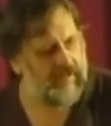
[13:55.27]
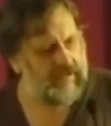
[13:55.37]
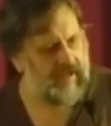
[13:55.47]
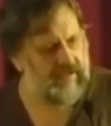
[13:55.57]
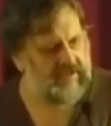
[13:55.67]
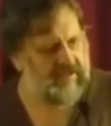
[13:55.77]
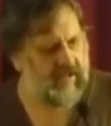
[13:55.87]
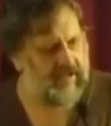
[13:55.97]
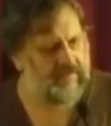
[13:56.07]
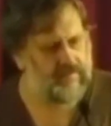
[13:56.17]
guy's
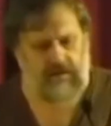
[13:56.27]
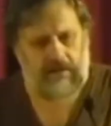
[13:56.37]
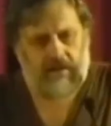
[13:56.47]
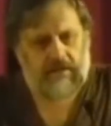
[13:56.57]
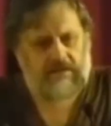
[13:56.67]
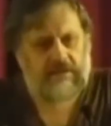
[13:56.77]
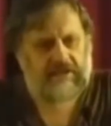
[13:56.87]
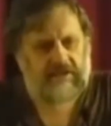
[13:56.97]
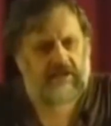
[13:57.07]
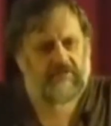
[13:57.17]
hand.
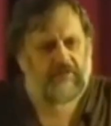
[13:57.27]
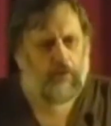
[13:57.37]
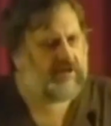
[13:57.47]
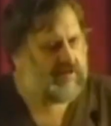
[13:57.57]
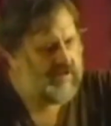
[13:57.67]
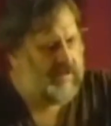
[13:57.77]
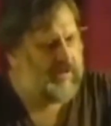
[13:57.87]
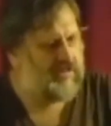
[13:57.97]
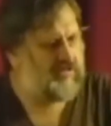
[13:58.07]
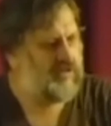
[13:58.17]
This frozen
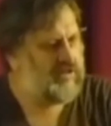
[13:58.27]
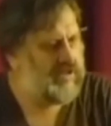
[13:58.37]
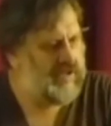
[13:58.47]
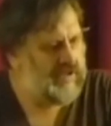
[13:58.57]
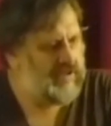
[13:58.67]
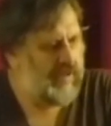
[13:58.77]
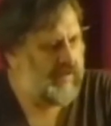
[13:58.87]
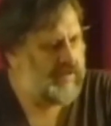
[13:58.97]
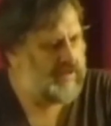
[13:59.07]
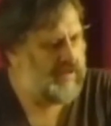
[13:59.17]
image, this is
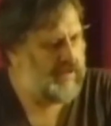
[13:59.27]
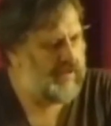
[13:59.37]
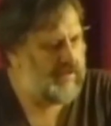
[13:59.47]
eternity.